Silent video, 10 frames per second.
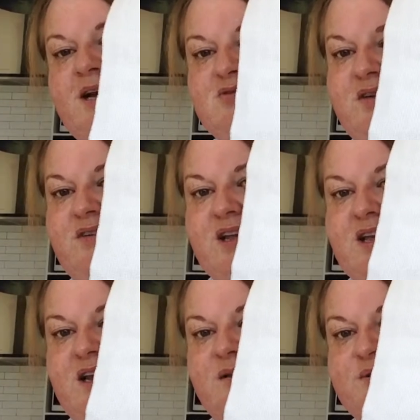was having a
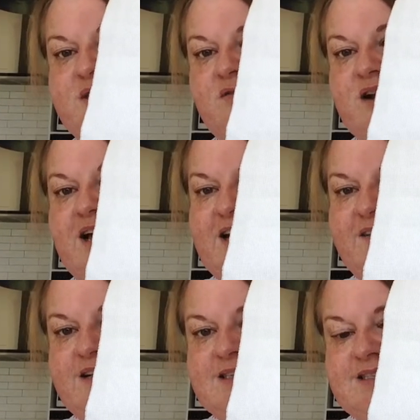conniption regarding
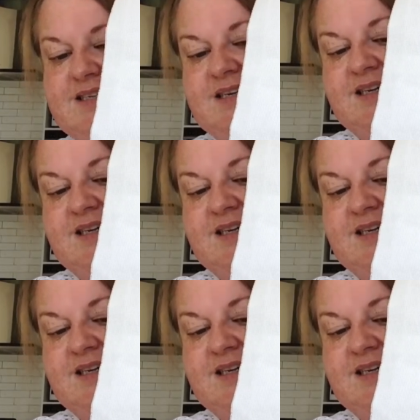this